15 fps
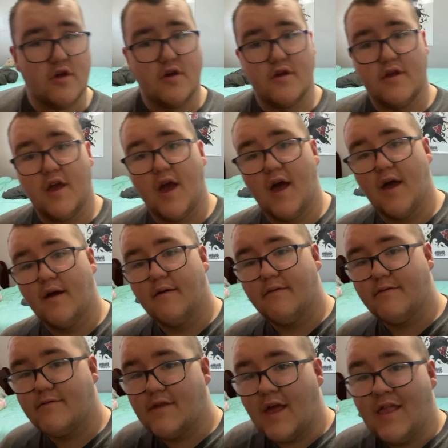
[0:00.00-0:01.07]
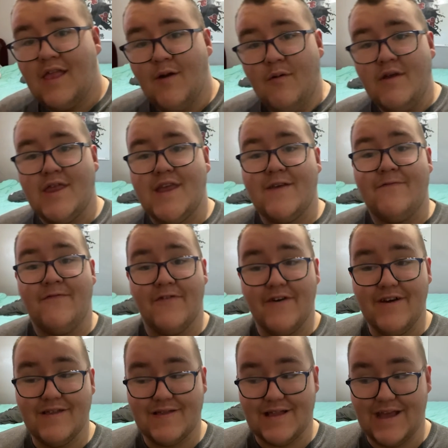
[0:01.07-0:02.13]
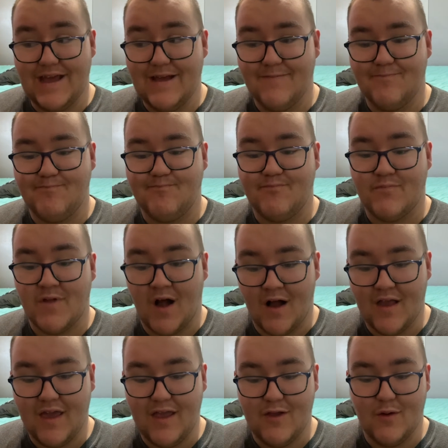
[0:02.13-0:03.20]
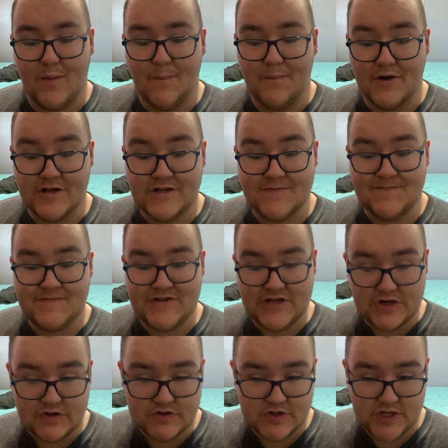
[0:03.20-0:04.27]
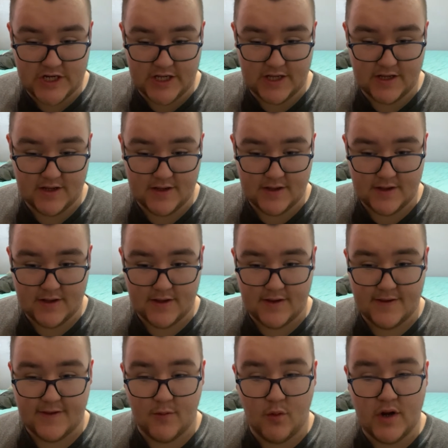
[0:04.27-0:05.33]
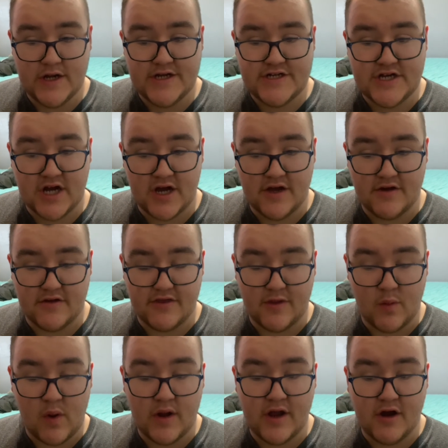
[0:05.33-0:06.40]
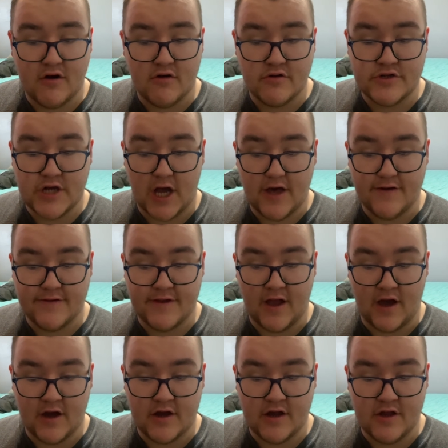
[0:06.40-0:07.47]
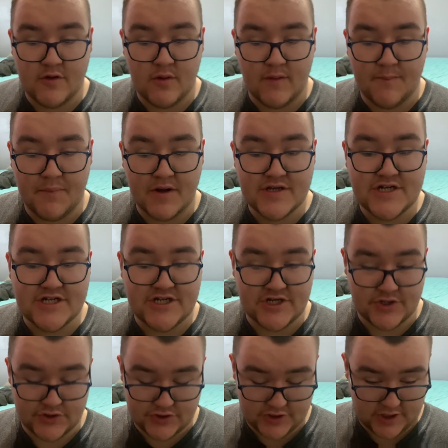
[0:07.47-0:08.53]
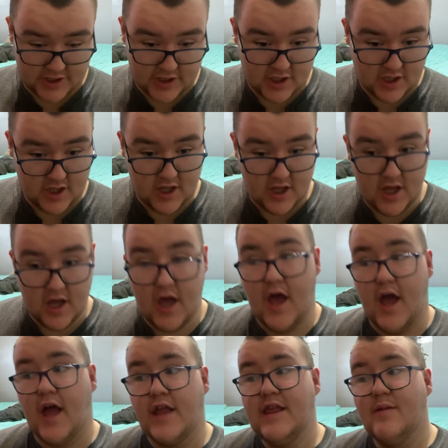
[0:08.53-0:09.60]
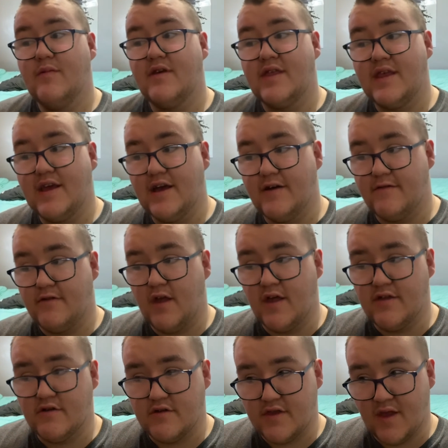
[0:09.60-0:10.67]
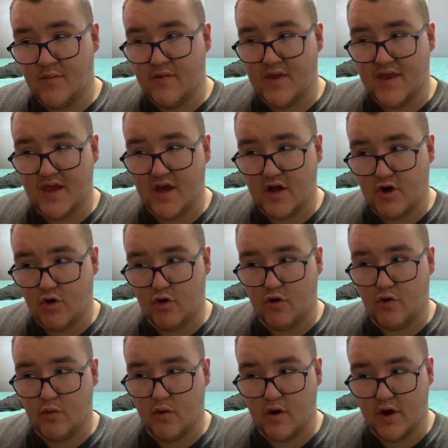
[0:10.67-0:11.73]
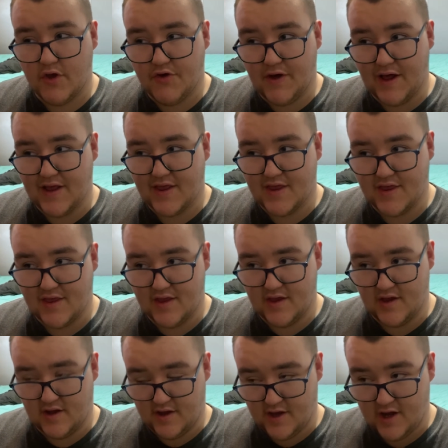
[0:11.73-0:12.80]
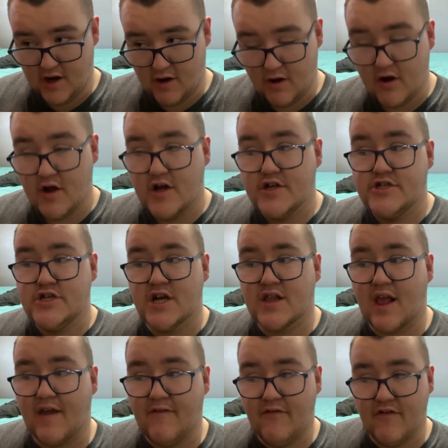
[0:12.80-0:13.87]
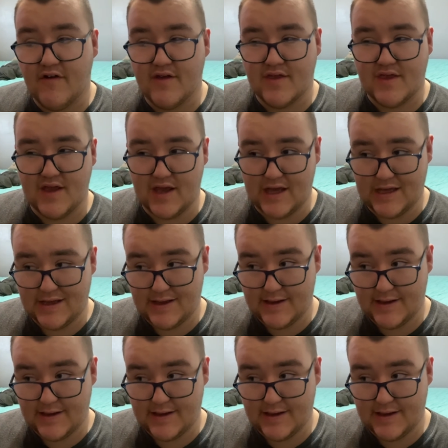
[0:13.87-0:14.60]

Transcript: Yeah. And then we see Felicity talking to a bunch of children. The whiny girl child talking to a bunch of children. And then we see a girl wearing glasses and hair, just like Felicity.